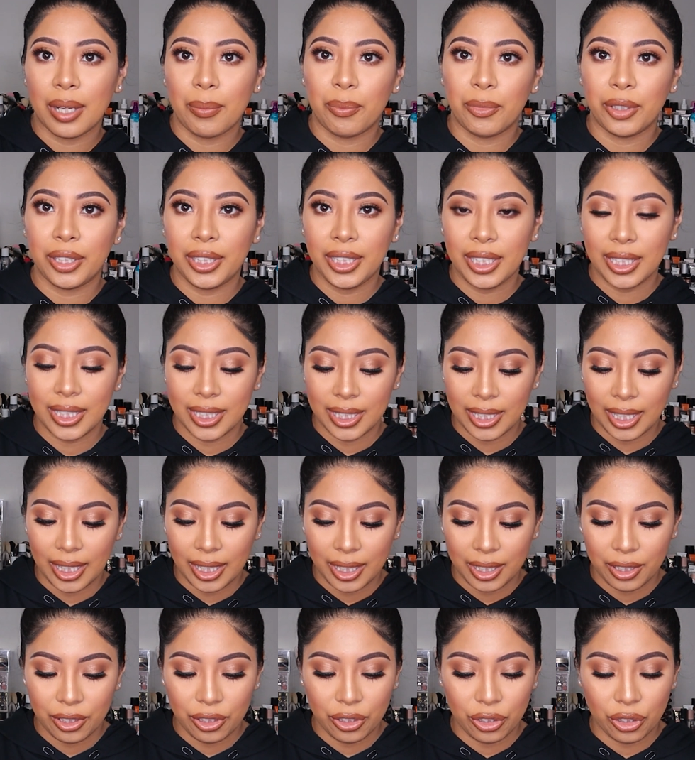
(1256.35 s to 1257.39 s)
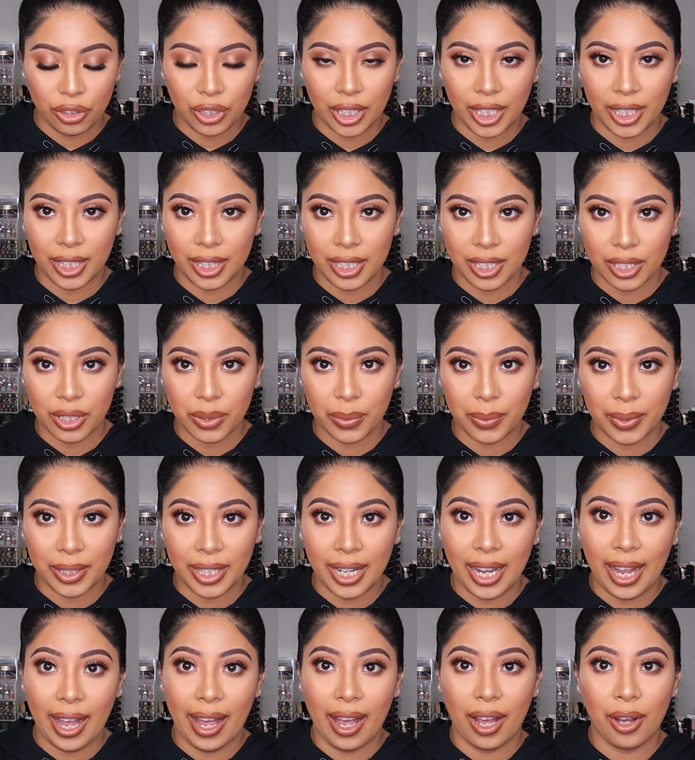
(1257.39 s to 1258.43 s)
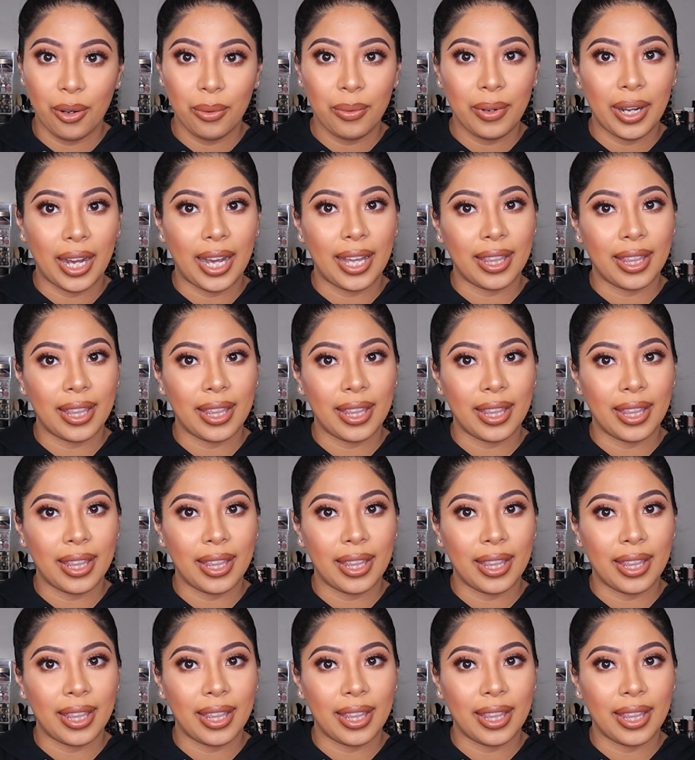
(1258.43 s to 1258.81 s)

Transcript: I'm really excited to try this one out.